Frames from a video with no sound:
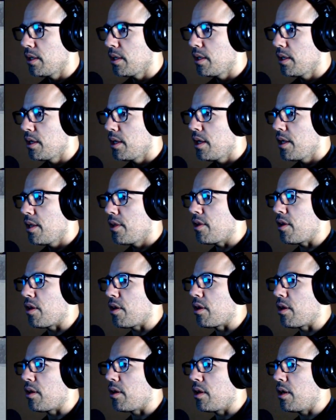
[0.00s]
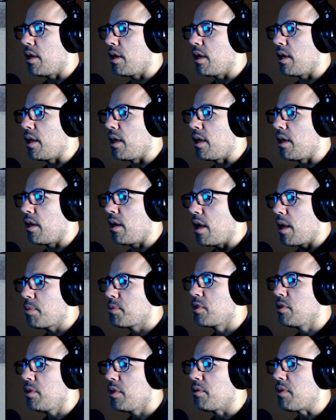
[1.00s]
There are absolutely
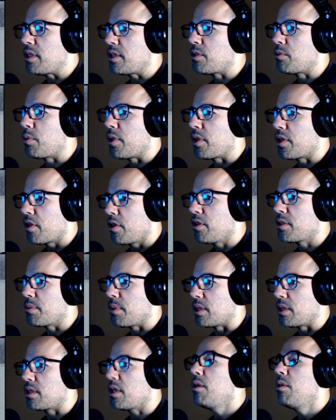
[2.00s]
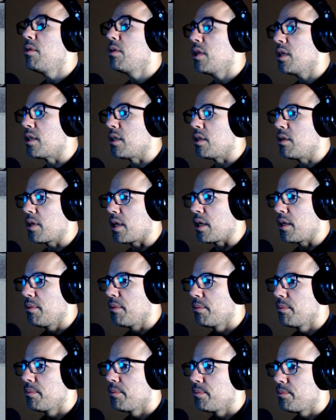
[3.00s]
rages with cure spells. Oh, good, okay.
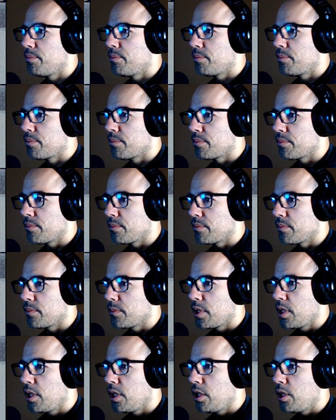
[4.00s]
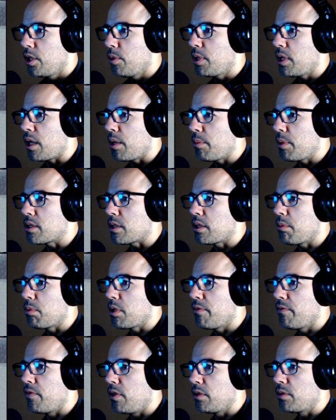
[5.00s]
Human enemies are
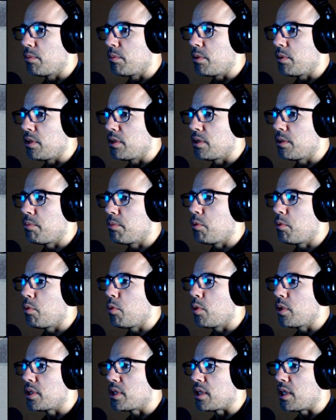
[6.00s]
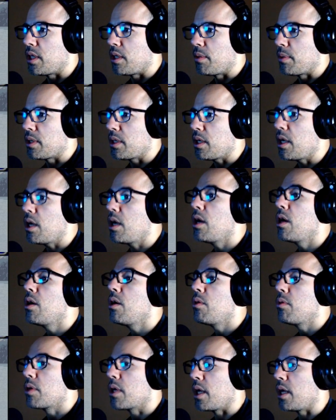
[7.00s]
typically vulnerable to poison element. Oh, okay,
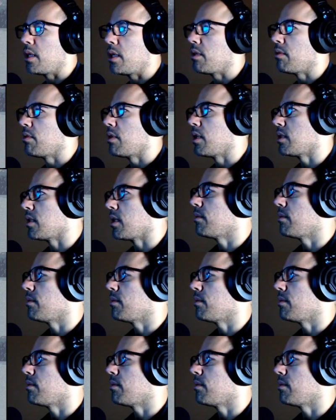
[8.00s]
I didn't realize that.